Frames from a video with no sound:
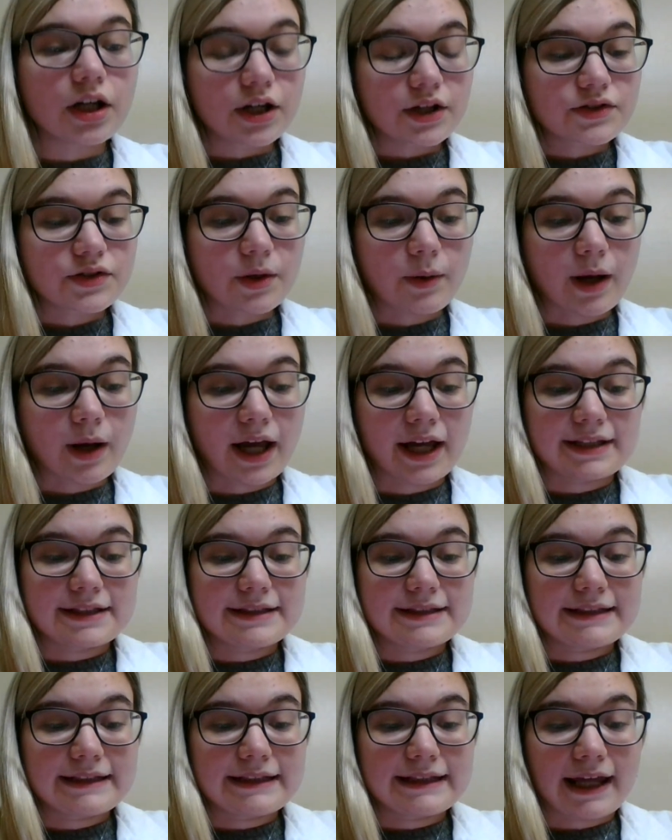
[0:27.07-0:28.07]
So I
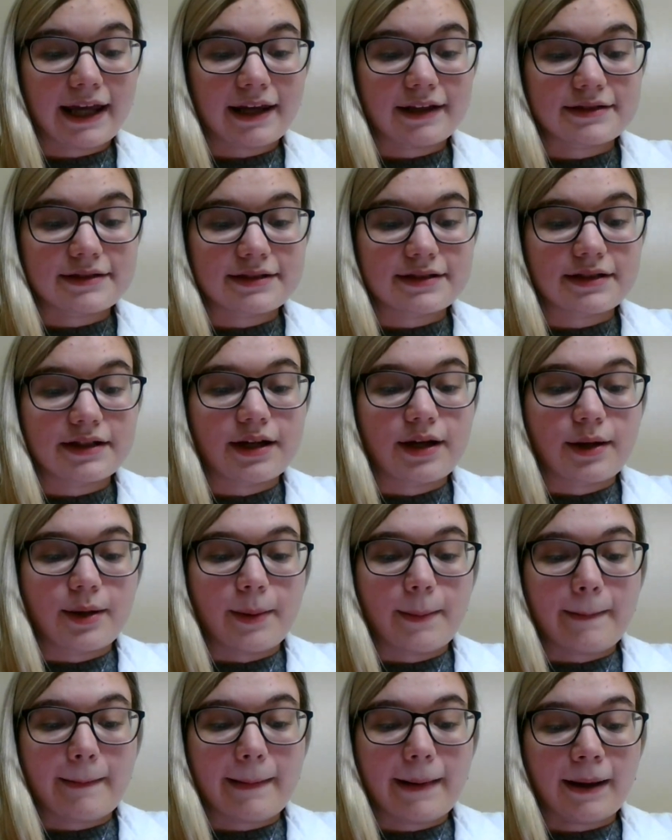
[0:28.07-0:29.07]
did that
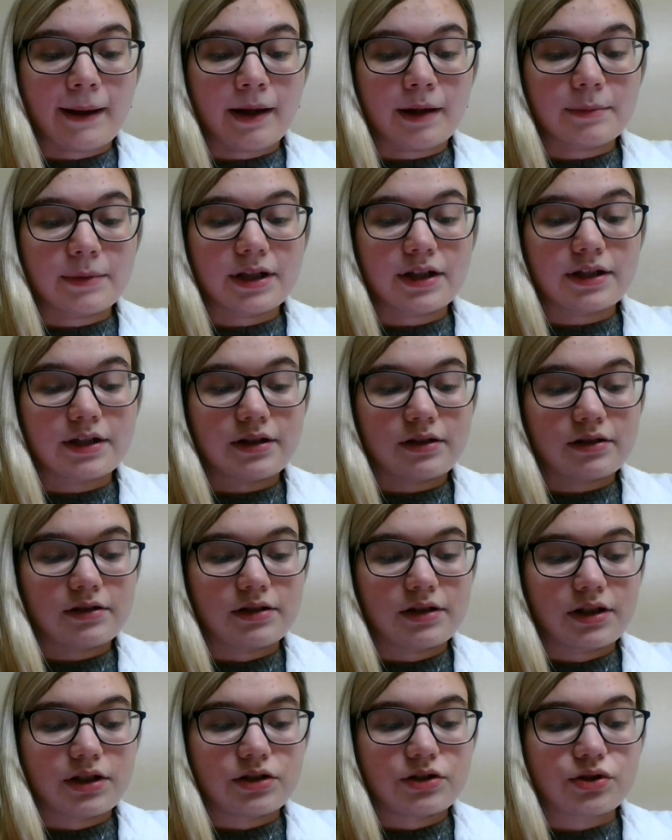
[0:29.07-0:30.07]
in
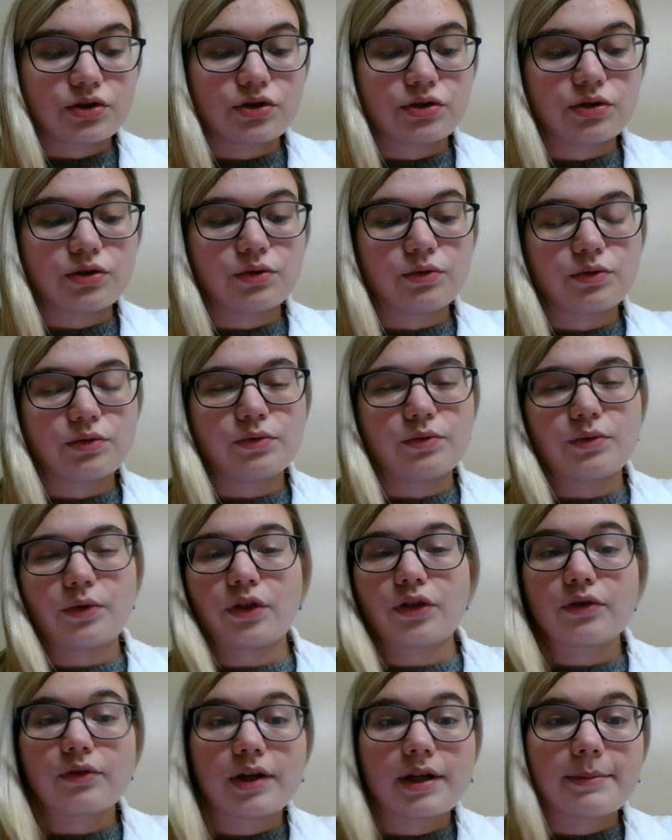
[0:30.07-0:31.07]

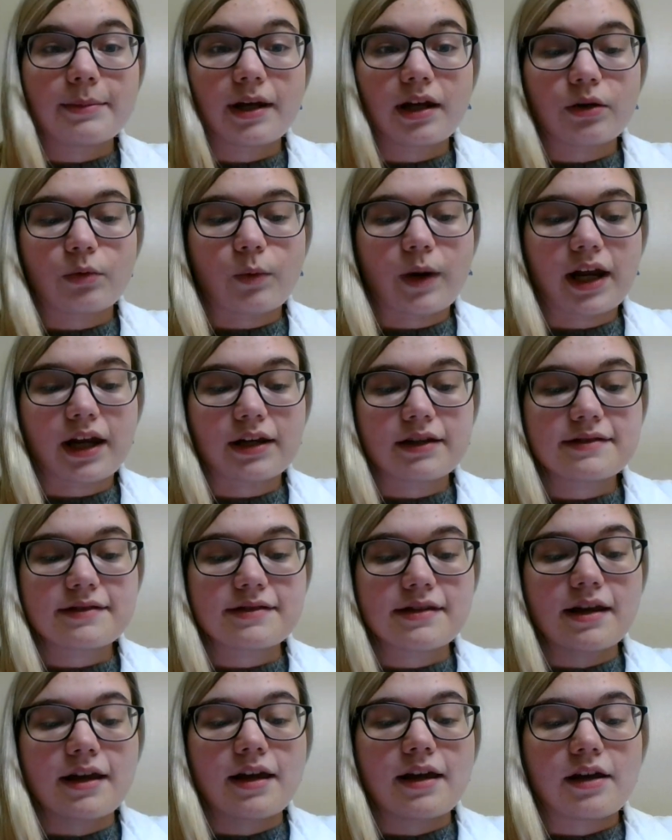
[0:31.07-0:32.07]
three main
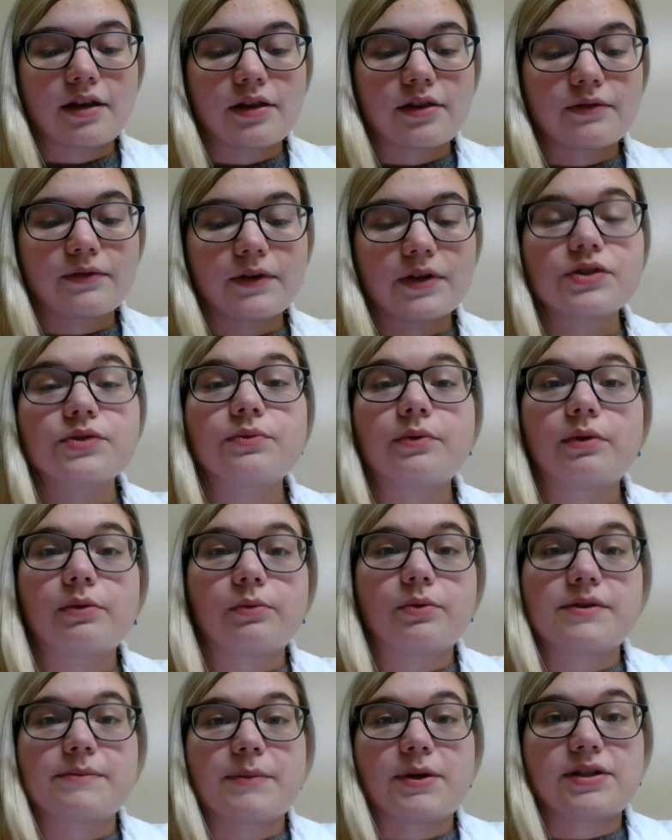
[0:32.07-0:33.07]
ways. The first
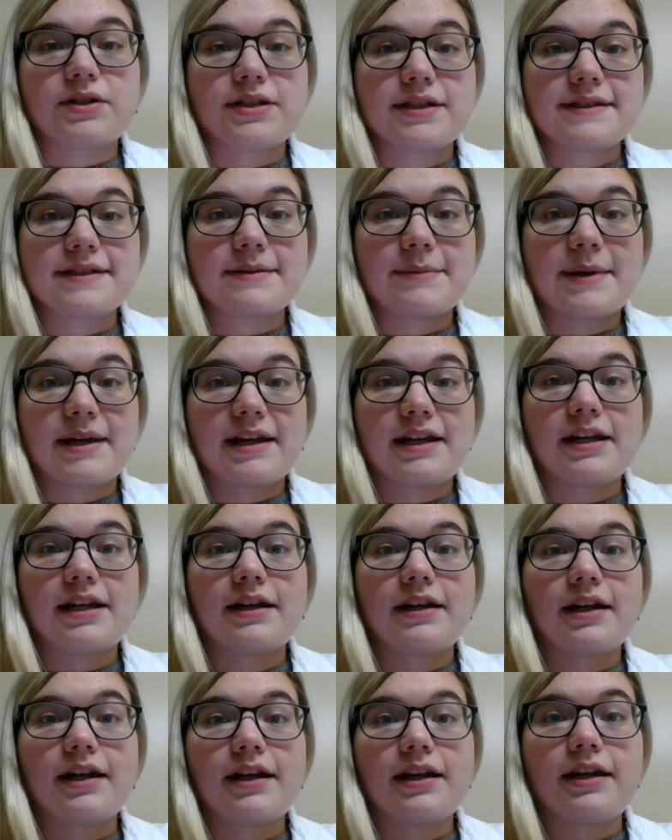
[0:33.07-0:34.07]
one was
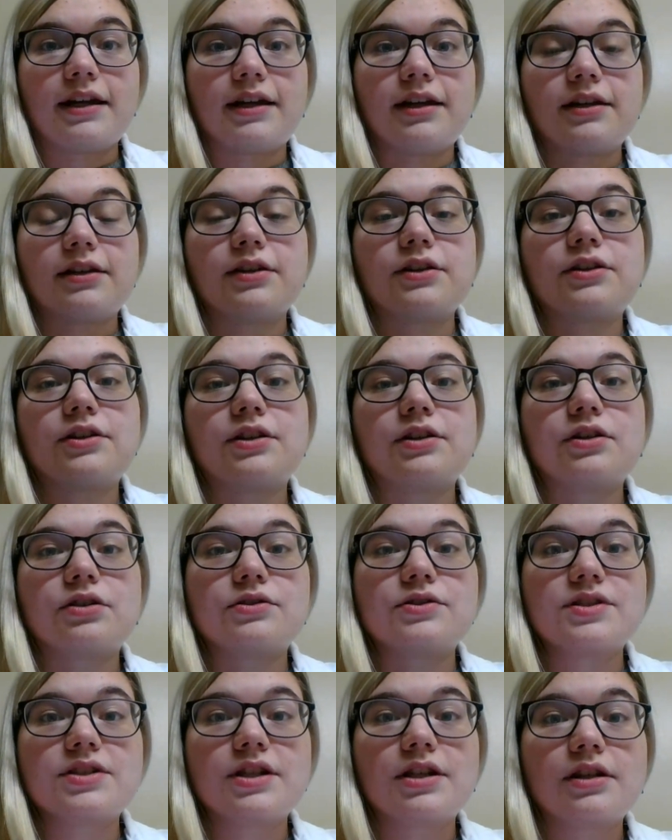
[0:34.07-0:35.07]
participating in the
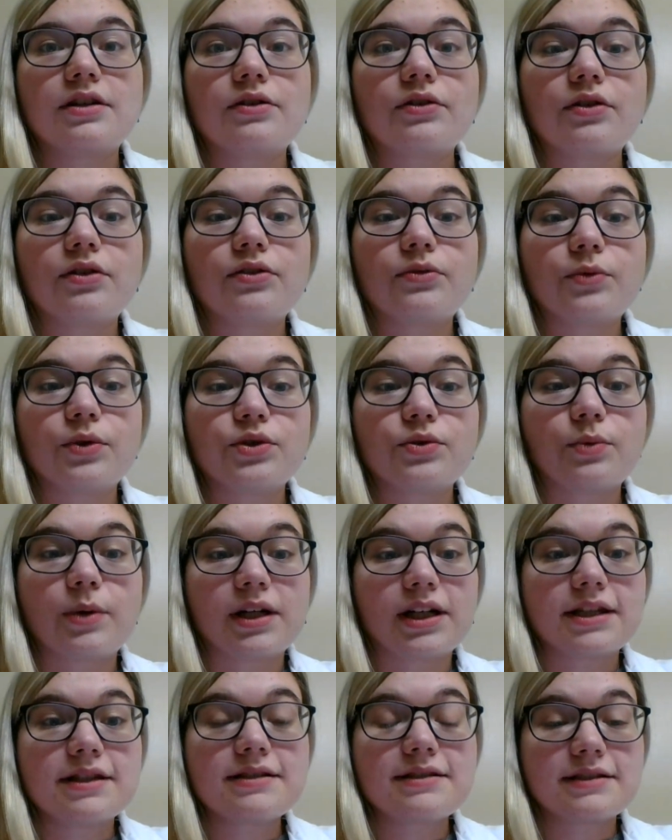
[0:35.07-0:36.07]
Nursing
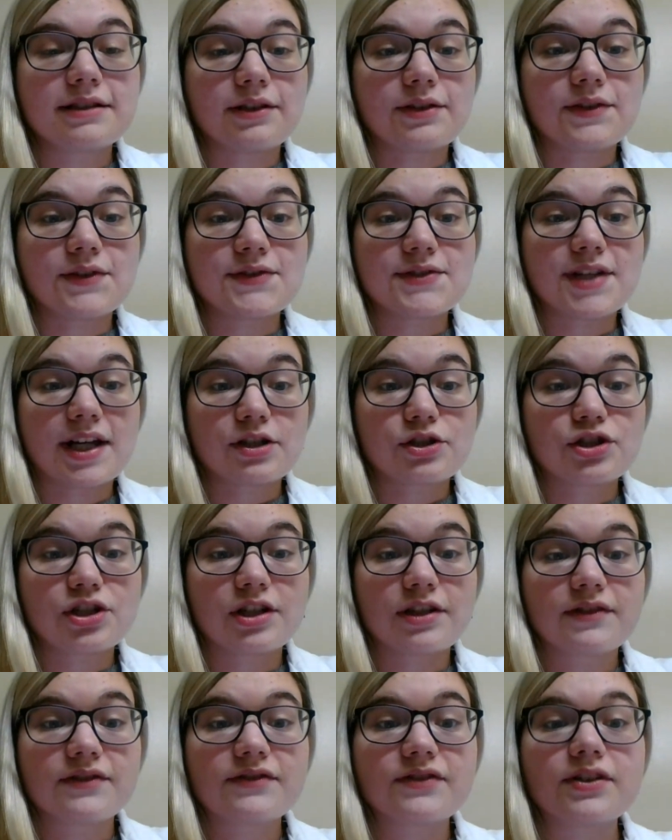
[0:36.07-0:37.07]
320 skills
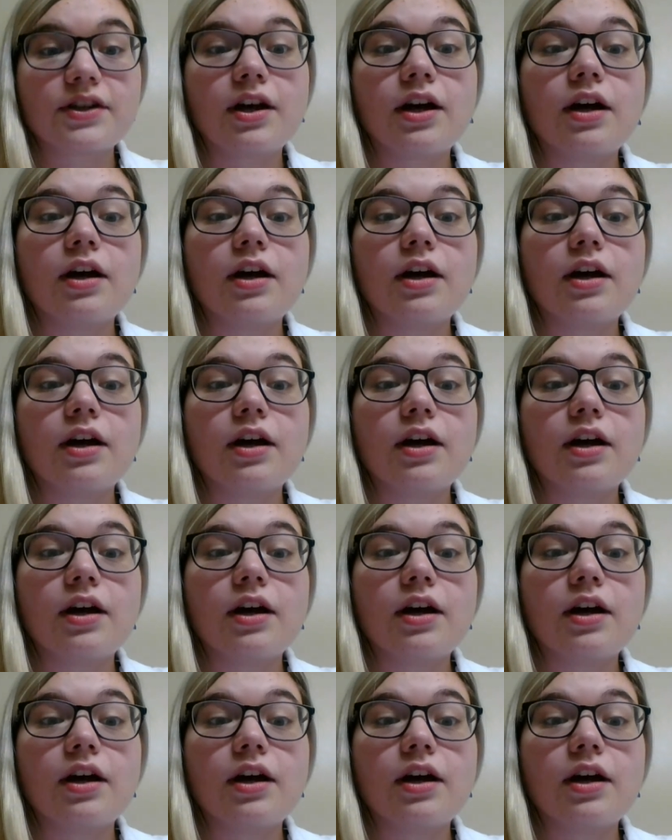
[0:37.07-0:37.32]
sessions,